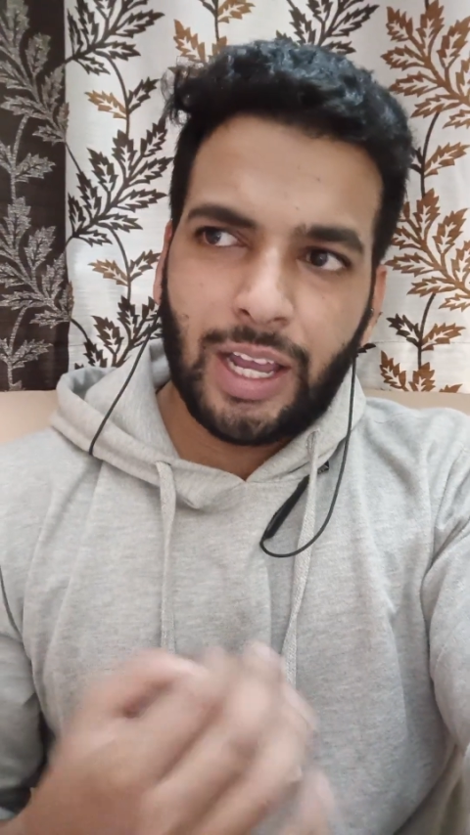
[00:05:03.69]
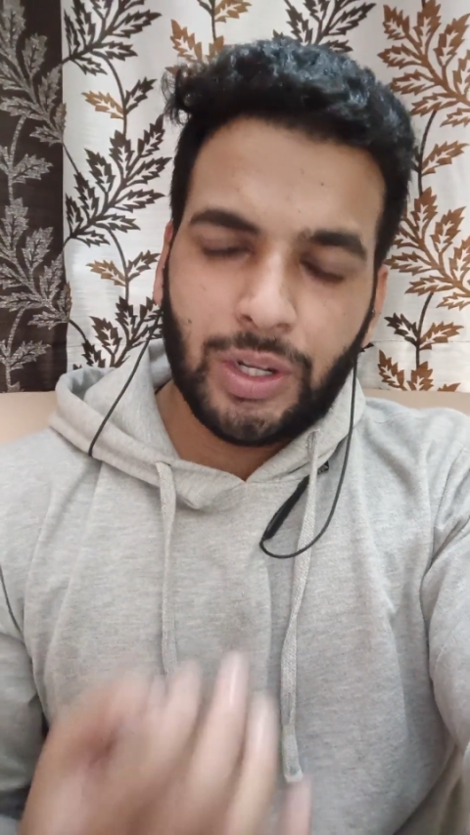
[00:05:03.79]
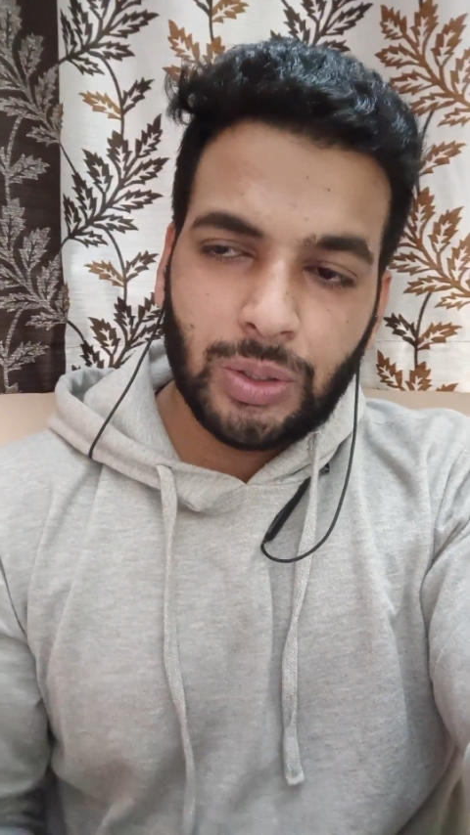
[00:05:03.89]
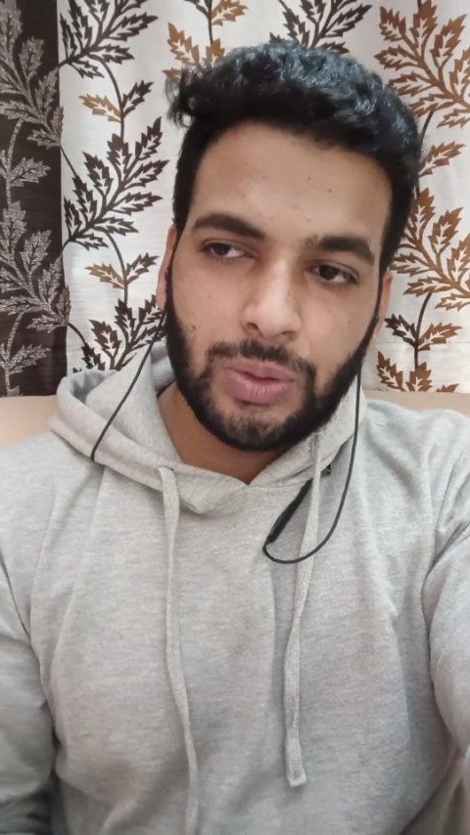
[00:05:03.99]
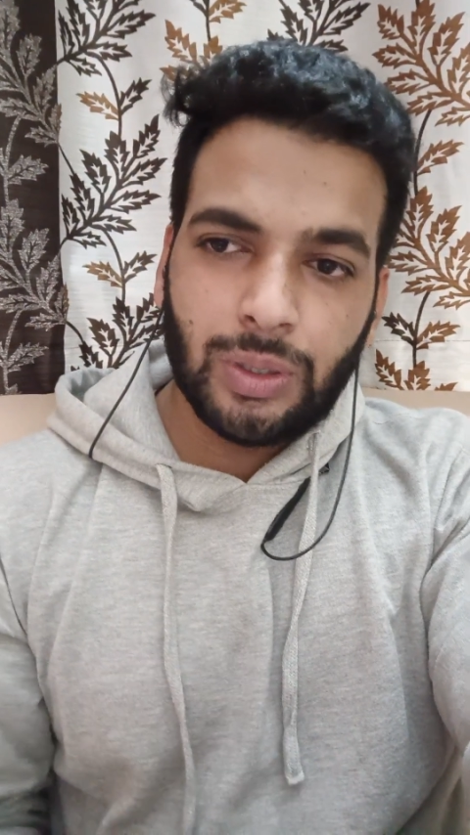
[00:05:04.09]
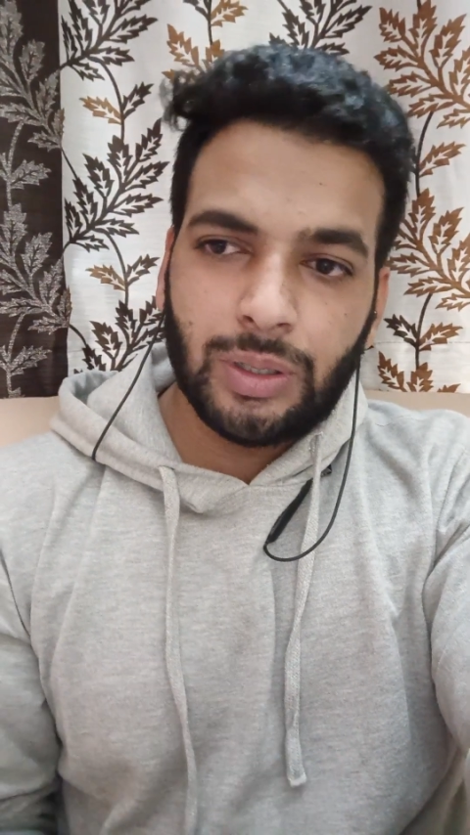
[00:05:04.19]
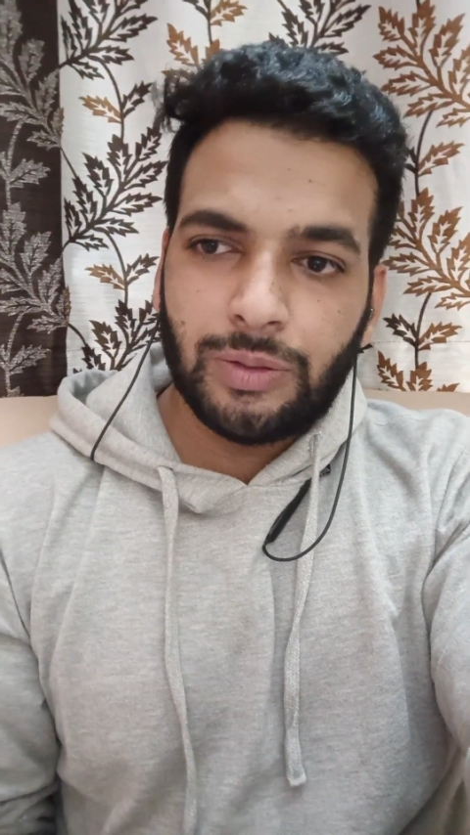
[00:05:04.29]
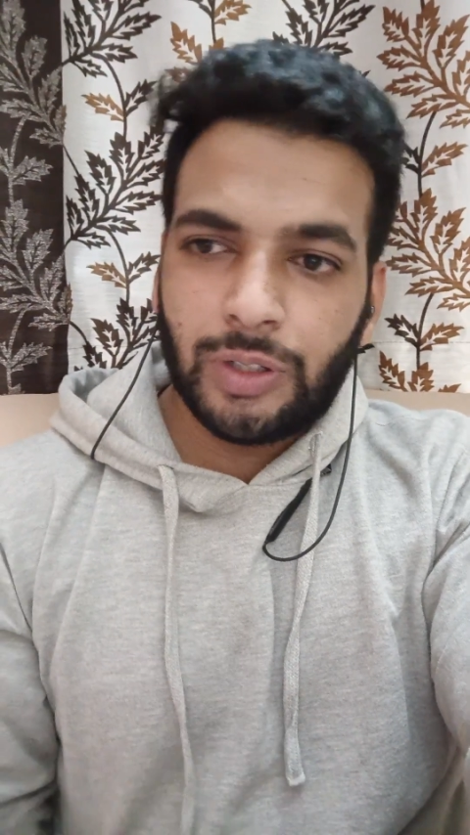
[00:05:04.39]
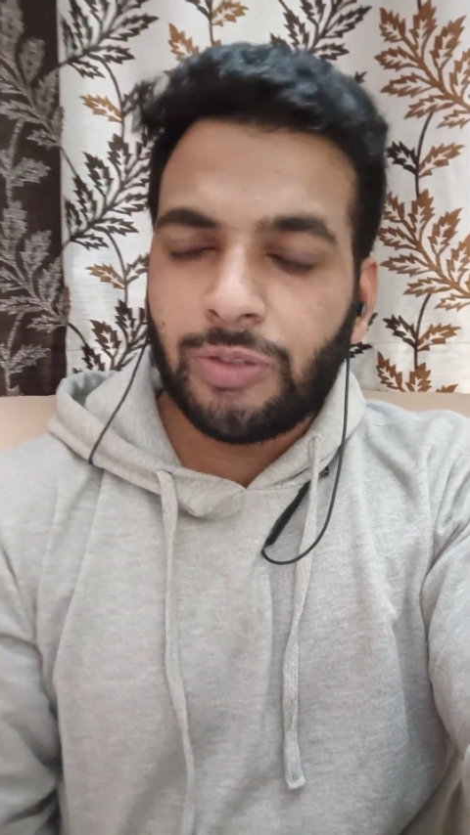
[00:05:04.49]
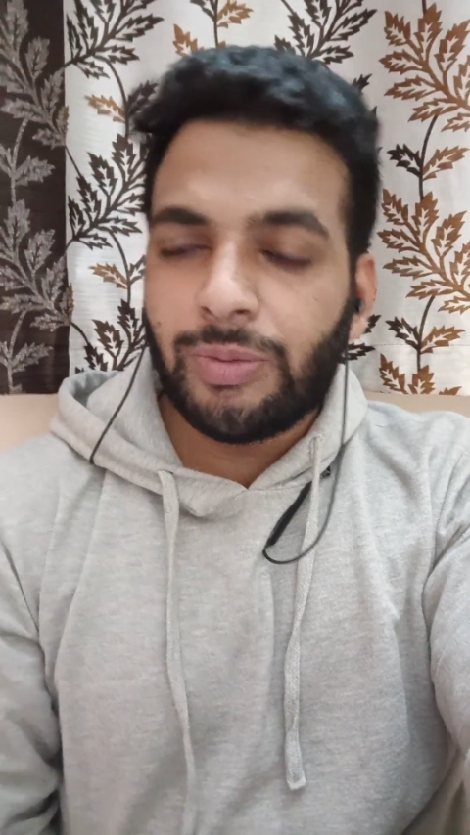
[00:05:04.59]
I know
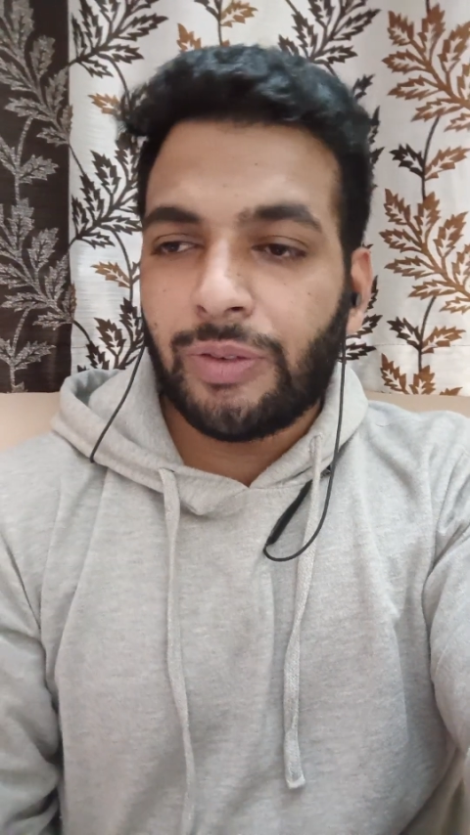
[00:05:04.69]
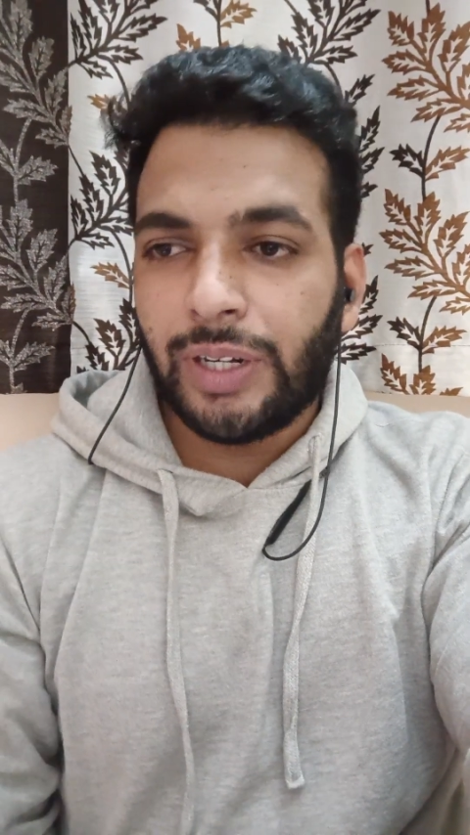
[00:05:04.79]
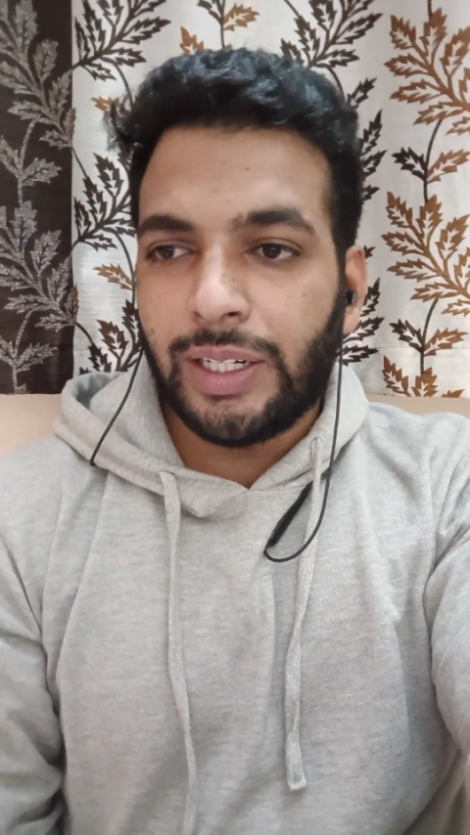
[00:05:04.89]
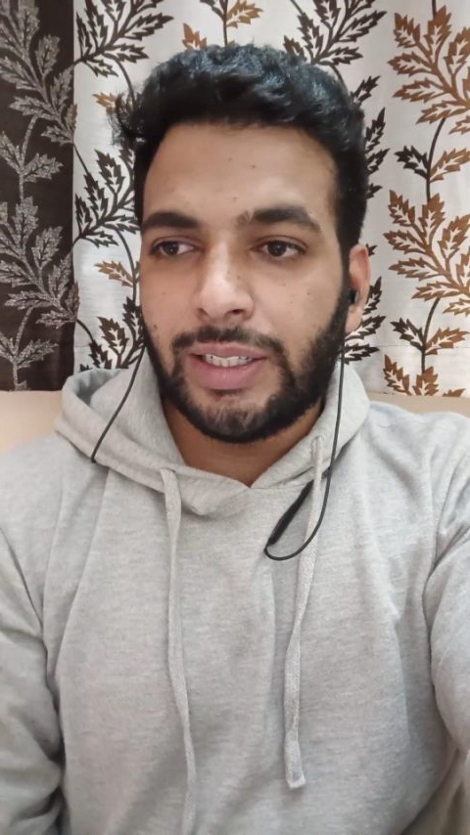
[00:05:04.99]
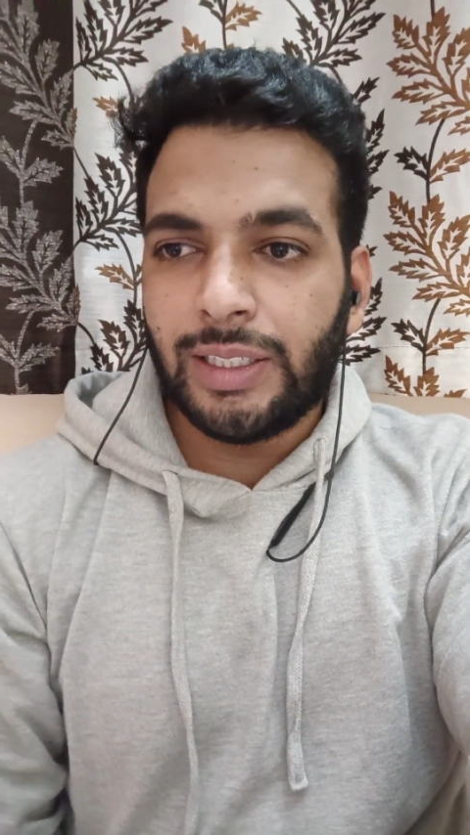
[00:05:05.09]
one of my friend,